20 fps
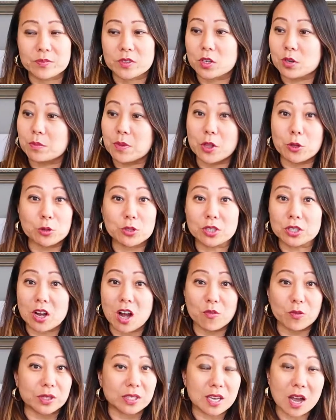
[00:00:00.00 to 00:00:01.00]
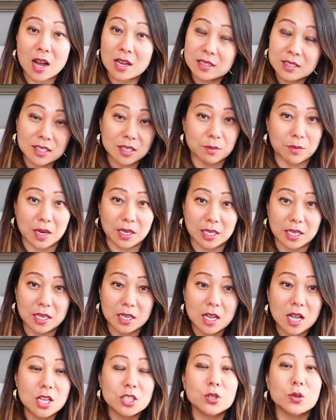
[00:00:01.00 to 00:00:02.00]
Her mother took off with tons of
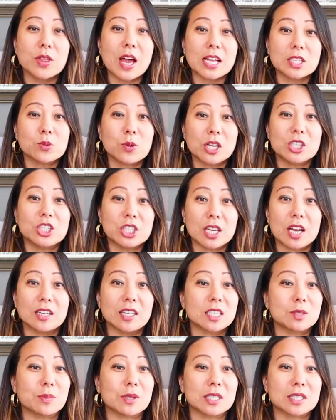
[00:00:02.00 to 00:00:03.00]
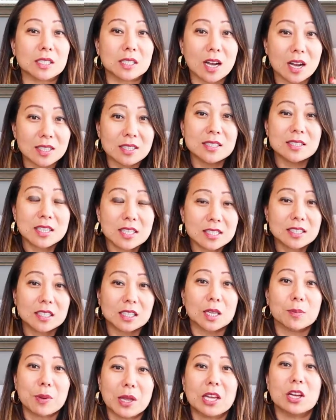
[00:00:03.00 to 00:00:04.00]
money, so that's why Ji-yeon has been
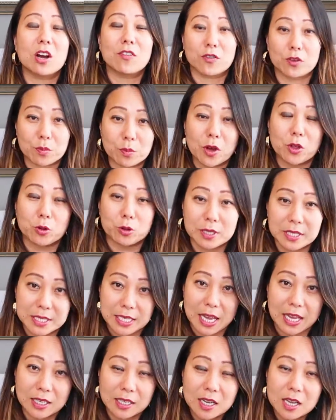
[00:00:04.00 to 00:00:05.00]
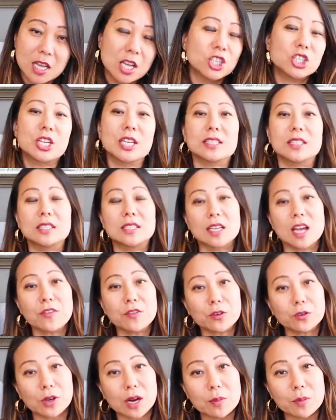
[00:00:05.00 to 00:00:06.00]
consistently paying off her mother's debt. She has a
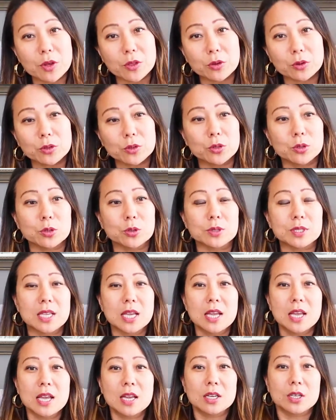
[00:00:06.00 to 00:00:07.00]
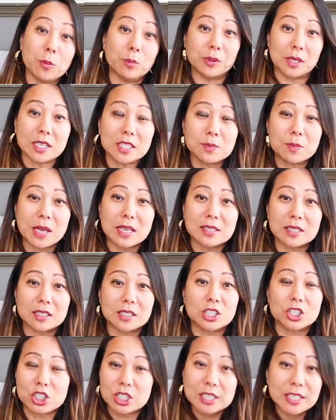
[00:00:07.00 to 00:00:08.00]
deaf grandmother who's helpless.
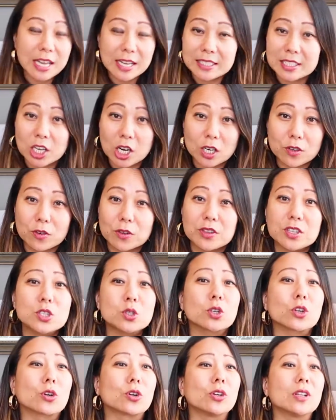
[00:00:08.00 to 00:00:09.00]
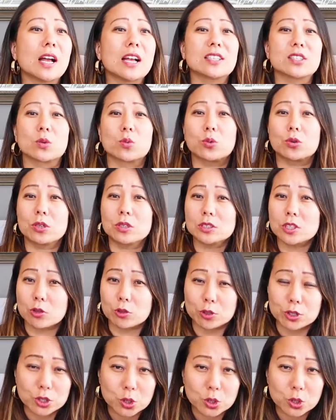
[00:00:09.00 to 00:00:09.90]
Basically, she takes care of her. This girl has the world on her